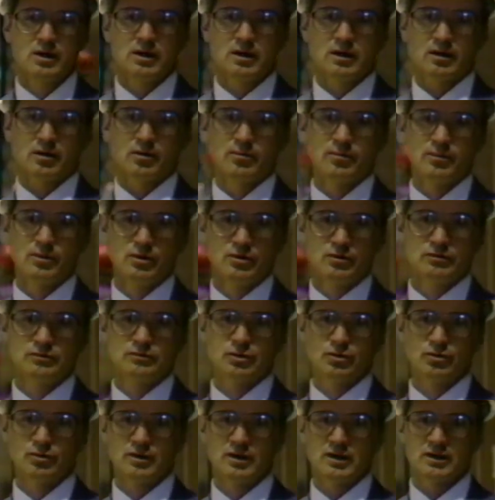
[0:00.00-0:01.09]
It'll move
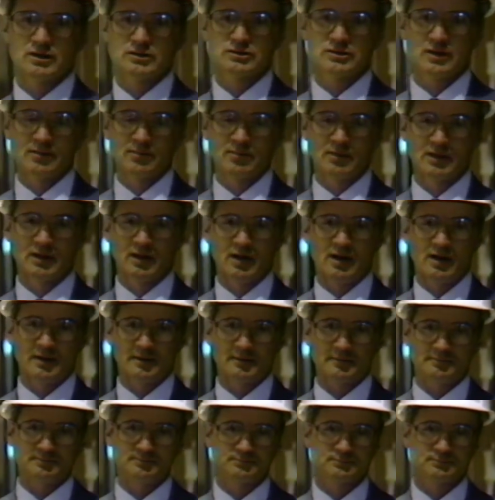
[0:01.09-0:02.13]
to the assembly line.